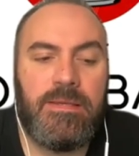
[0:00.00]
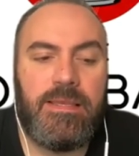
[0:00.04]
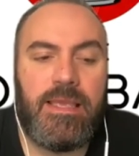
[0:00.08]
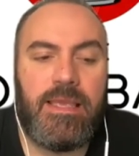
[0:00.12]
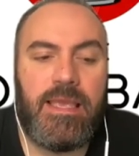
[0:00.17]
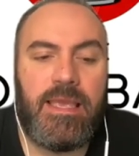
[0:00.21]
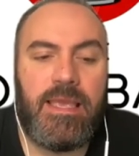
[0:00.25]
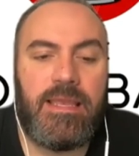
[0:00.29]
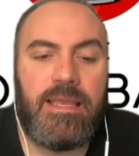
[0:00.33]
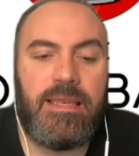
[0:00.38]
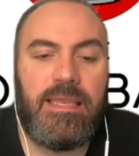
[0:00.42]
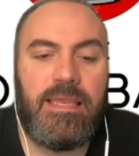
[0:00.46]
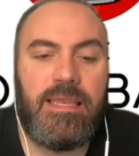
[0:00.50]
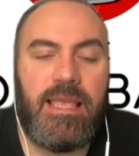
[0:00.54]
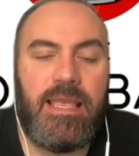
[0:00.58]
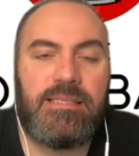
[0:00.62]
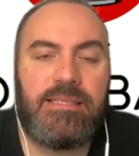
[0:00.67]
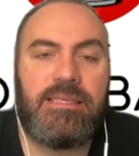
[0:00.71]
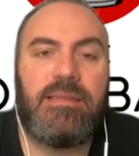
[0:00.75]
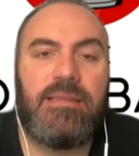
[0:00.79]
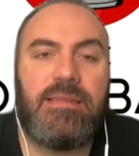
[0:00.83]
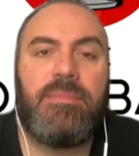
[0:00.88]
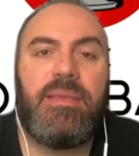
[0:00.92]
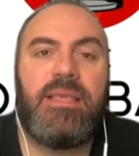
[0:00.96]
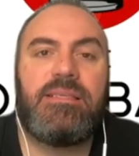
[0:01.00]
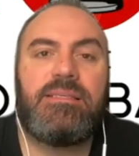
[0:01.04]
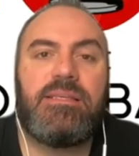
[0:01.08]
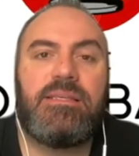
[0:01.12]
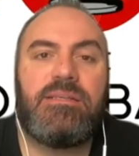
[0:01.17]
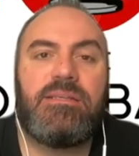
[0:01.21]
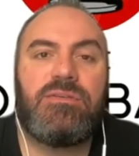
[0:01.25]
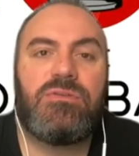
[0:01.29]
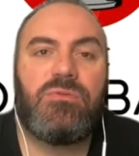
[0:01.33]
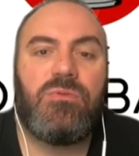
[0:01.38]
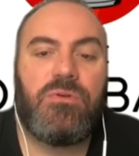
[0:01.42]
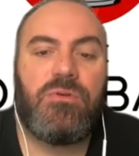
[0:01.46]
And he has an
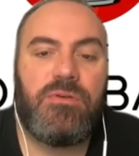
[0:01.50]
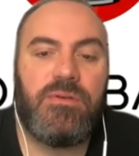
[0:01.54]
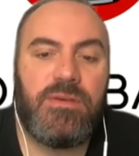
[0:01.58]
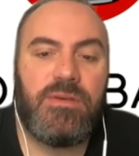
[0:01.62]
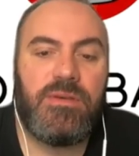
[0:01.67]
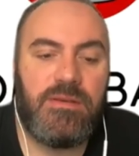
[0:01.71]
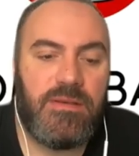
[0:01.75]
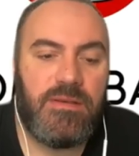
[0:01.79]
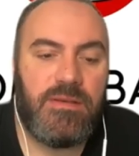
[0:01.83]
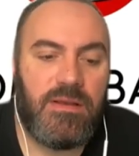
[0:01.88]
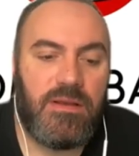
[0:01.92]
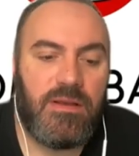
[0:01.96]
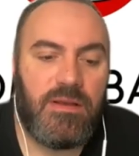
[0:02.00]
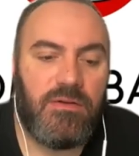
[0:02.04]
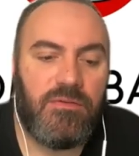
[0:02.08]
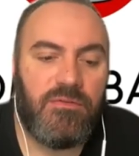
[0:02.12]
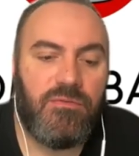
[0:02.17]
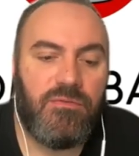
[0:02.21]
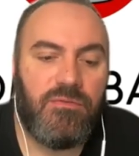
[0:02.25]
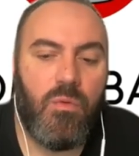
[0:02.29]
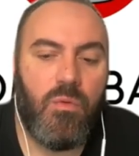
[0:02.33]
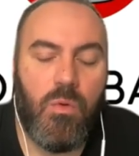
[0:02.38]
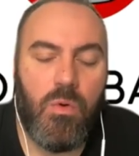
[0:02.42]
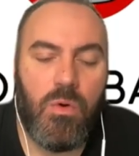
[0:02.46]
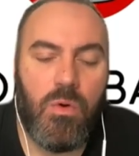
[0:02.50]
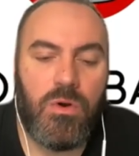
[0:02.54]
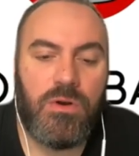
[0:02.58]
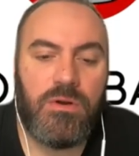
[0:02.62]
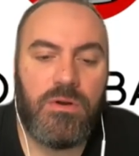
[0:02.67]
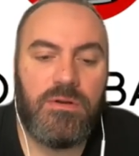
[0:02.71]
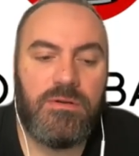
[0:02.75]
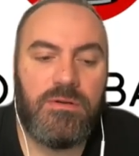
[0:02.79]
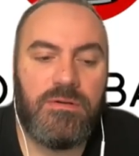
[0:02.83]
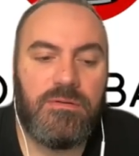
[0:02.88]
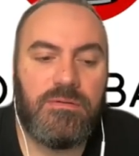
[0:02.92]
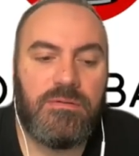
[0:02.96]
amazing story of
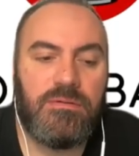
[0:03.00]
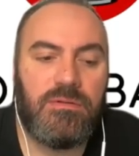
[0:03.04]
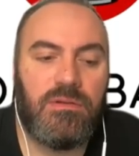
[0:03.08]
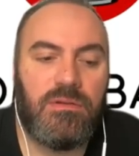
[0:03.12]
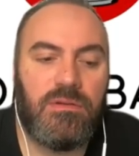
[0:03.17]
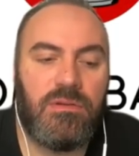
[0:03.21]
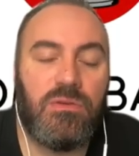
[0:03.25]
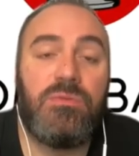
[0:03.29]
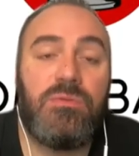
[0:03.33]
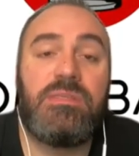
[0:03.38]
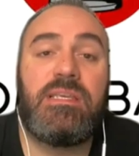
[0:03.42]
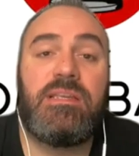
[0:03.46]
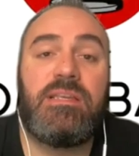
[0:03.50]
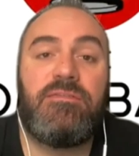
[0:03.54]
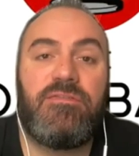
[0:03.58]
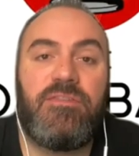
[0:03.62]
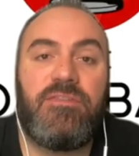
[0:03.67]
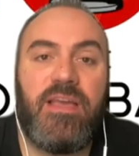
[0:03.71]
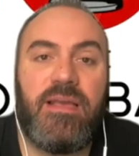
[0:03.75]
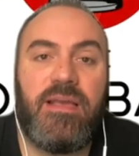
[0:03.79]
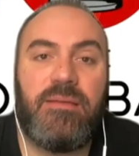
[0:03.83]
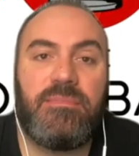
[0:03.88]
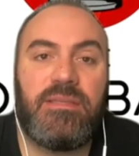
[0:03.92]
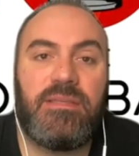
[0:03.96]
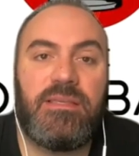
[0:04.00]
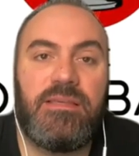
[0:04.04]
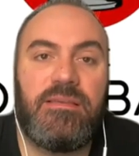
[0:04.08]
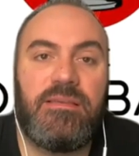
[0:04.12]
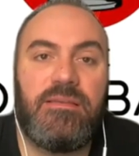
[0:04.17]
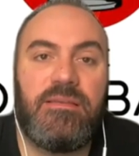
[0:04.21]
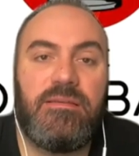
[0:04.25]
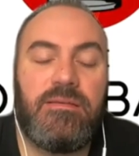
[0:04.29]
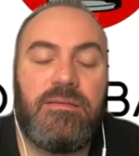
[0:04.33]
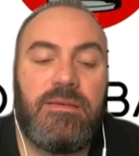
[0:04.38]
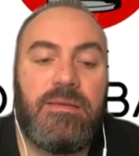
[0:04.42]
war, losing family,